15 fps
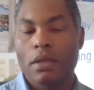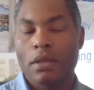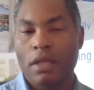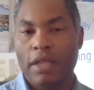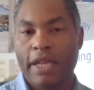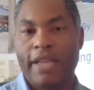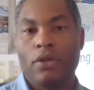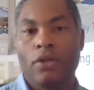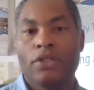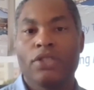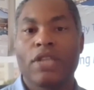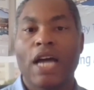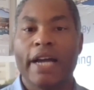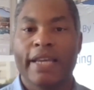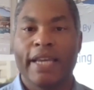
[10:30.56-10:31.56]
the landlord's
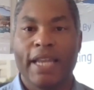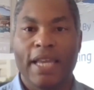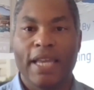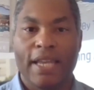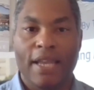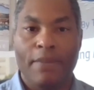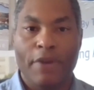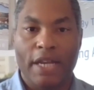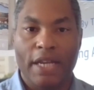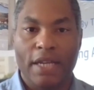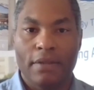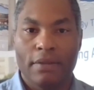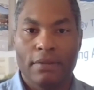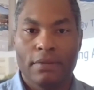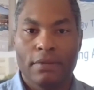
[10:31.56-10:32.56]
not getting any money.
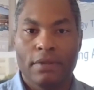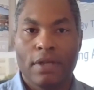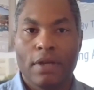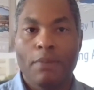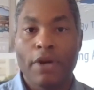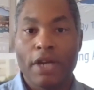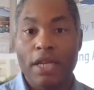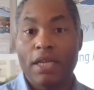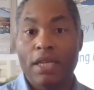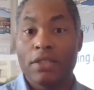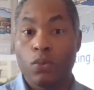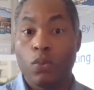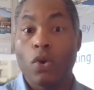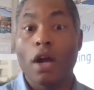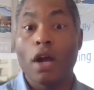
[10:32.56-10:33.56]
But it
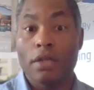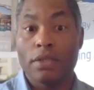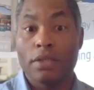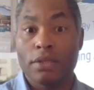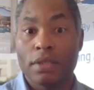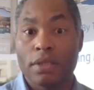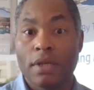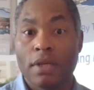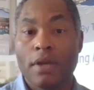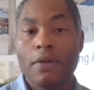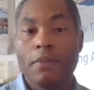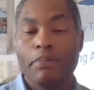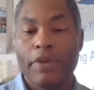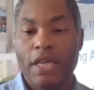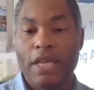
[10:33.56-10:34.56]
gets worse
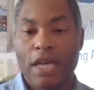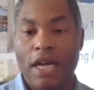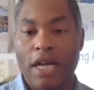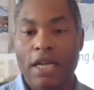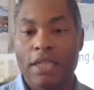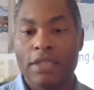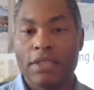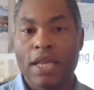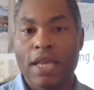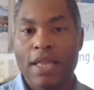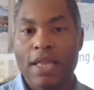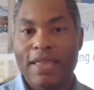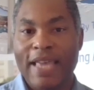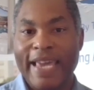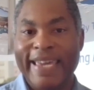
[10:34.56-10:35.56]
because
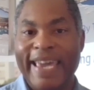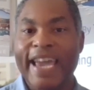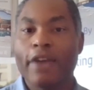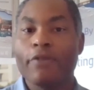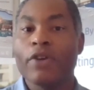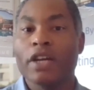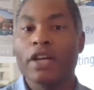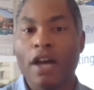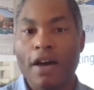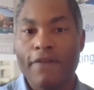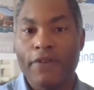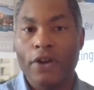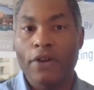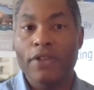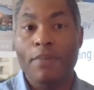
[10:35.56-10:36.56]
they can't
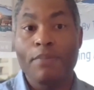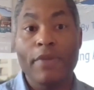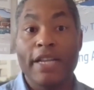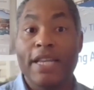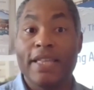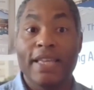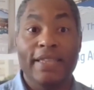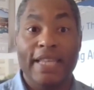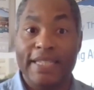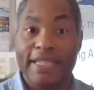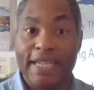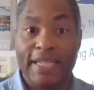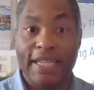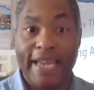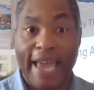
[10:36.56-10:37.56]
recover the money that they
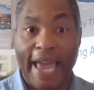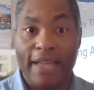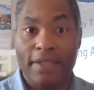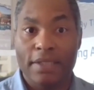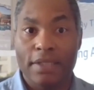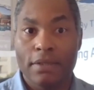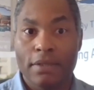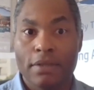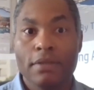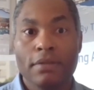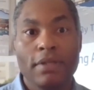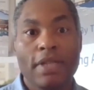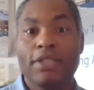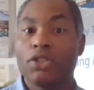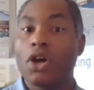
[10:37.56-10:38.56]
didn't get.
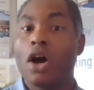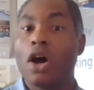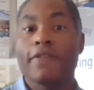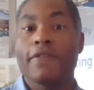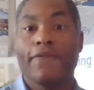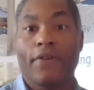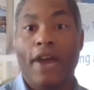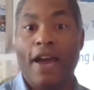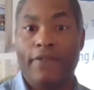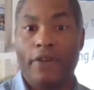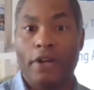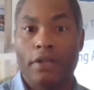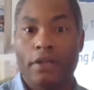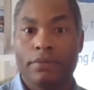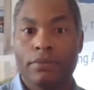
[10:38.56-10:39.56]
It's gone
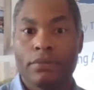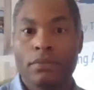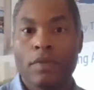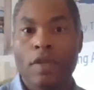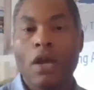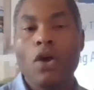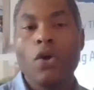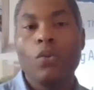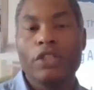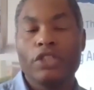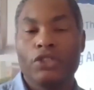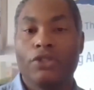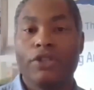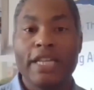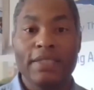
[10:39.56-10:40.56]
forever, which
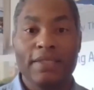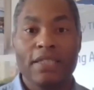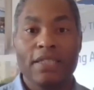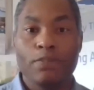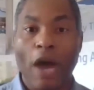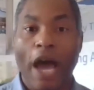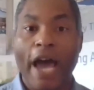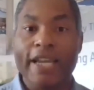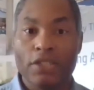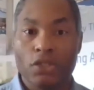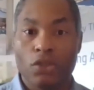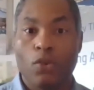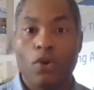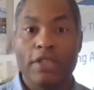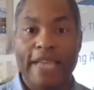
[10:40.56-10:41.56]
creates this bias
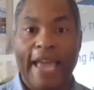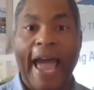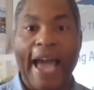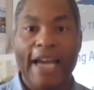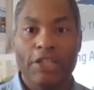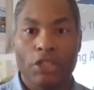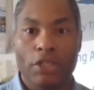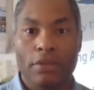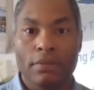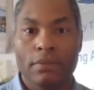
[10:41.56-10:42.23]
towards action.